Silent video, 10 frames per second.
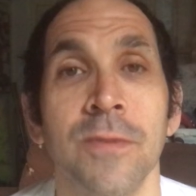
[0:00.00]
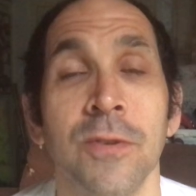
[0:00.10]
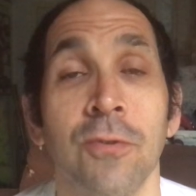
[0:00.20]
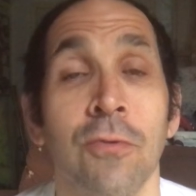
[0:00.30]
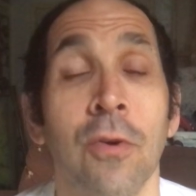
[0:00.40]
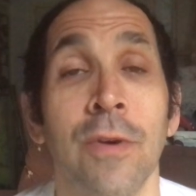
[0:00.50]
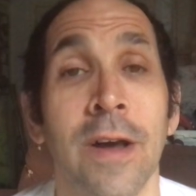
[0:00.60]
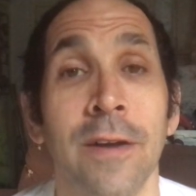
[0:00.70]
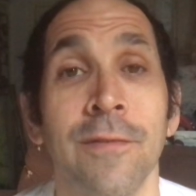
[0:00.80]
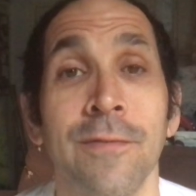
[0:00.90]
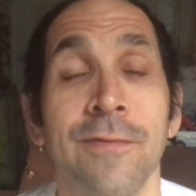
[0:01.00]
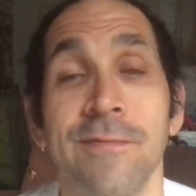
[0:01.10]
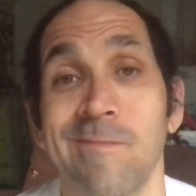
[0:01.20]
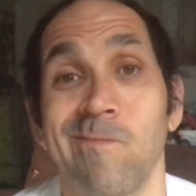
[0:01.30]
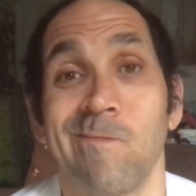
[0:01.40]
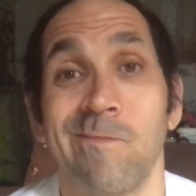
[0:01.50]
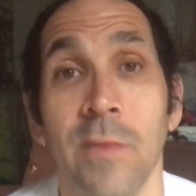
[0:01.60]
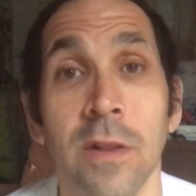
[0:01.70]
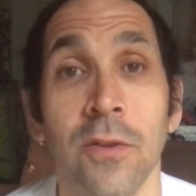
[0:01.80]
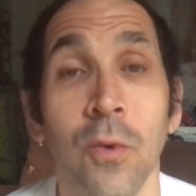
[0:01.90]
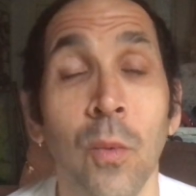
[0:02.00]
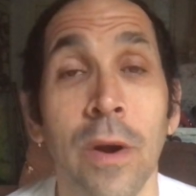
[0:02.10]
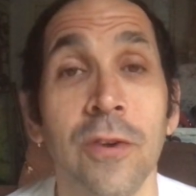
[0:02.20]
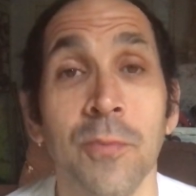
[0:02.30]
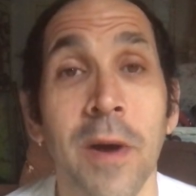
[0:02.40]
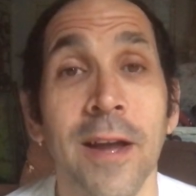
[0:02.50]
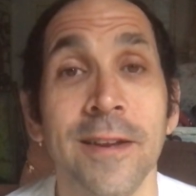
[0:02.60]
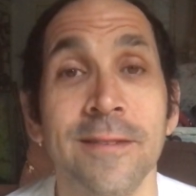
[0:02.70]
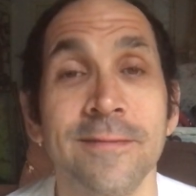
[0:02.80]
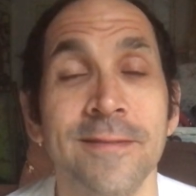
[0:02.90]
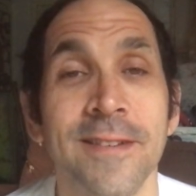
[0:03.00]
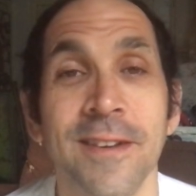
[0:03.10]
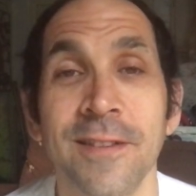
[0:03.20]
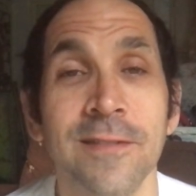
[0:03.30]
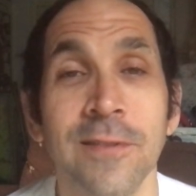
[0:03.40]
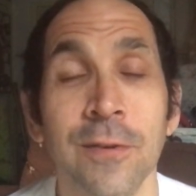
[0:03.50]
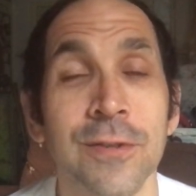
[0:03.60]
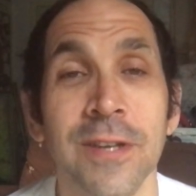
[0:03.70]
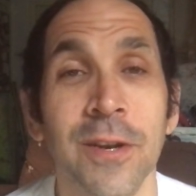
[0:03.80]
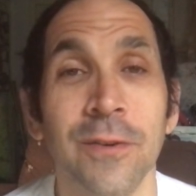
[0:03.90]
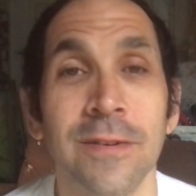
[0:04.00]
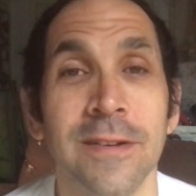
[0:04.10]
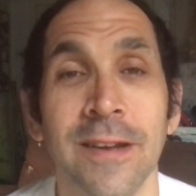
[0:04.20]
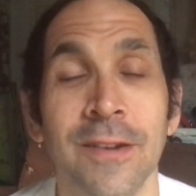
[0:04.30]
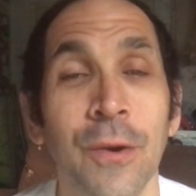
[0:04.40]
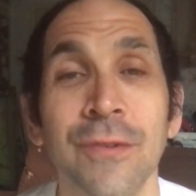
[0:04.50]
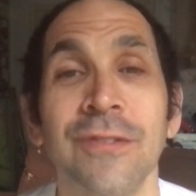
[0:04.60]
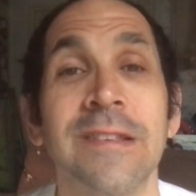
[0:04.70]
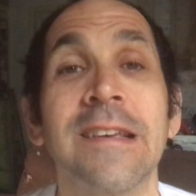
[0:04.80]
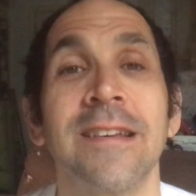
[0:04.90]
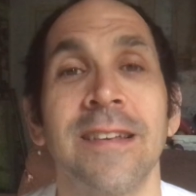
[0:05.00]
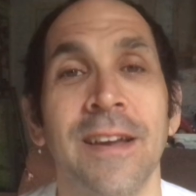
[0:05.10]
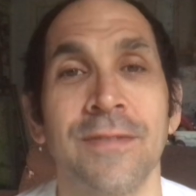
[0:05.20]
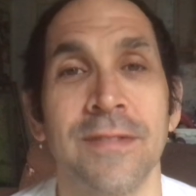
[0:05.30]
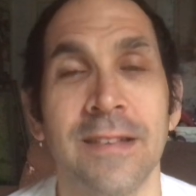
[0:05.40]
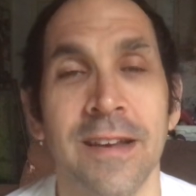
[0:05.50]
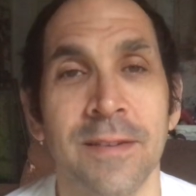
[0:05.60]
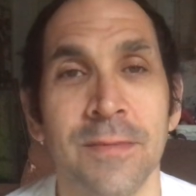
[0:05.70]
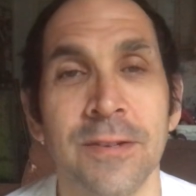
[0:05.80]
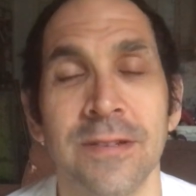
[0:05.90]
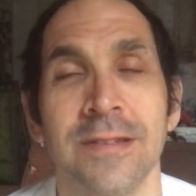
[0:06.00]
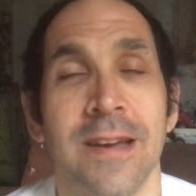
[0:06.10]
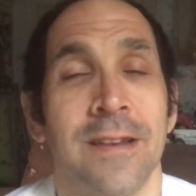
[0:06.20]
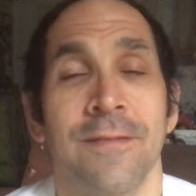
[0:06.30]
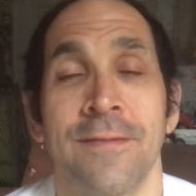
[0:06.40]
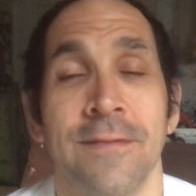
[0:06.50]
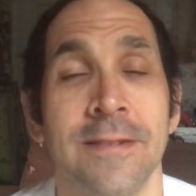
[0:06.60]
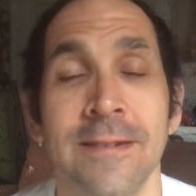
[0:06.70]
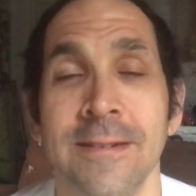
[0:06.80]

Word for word: is grown out of a little where's mine, and it's so subtle. I don't see it half the time. It just kind of